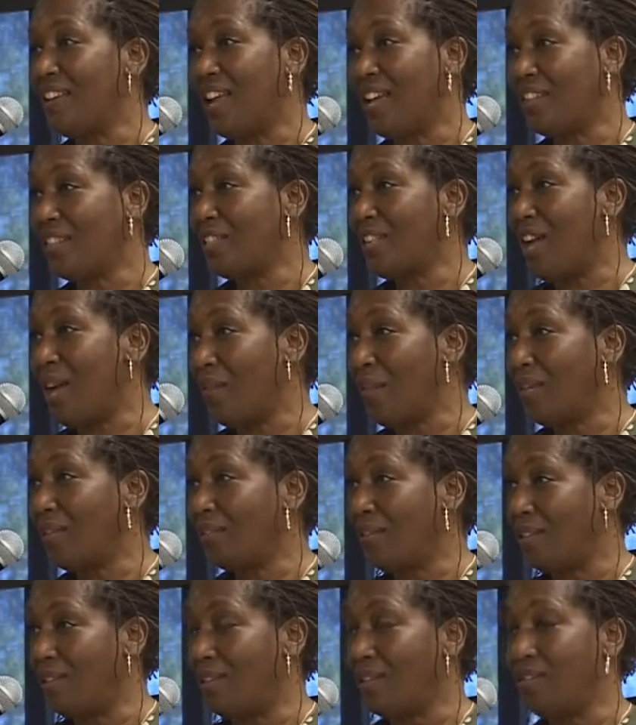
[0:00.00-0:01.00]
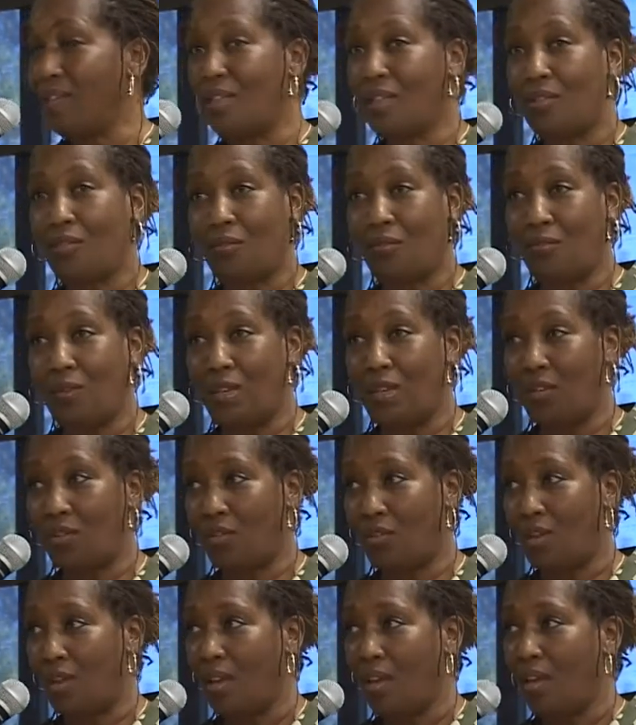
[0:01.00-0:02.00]
not stopping until things are
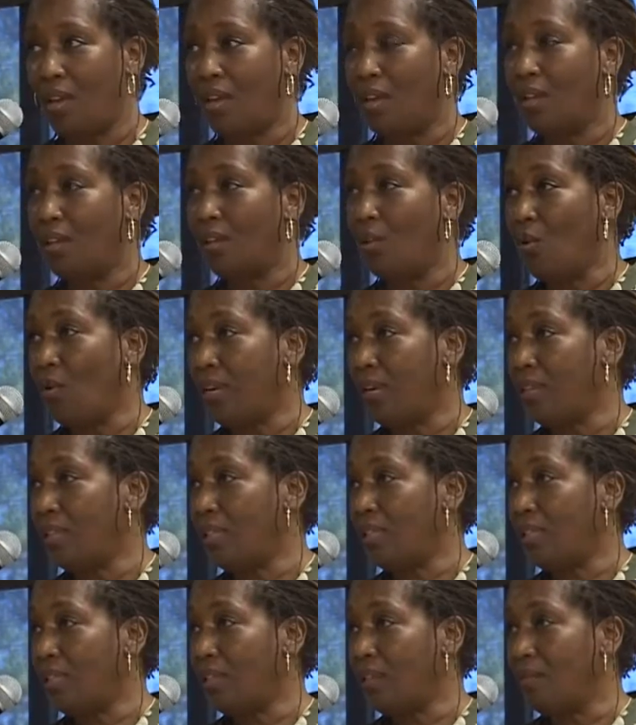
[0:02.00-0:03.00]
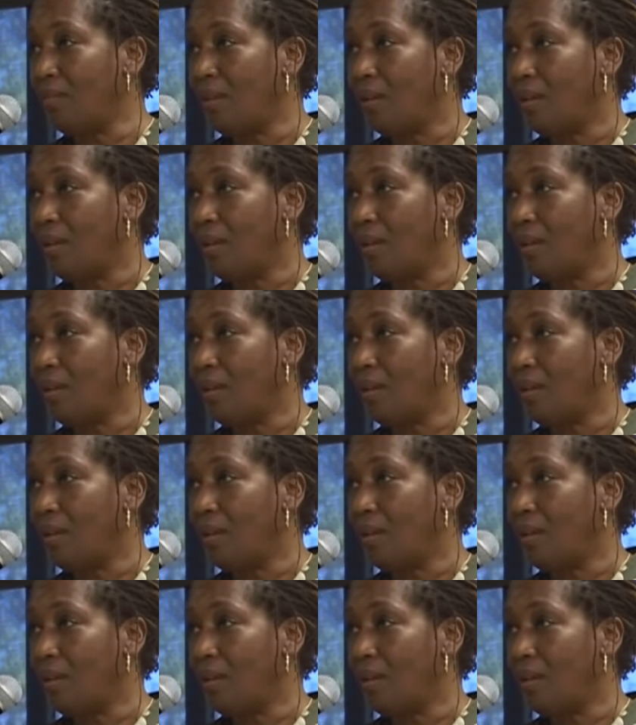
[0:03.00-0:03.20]
finished, loyalty.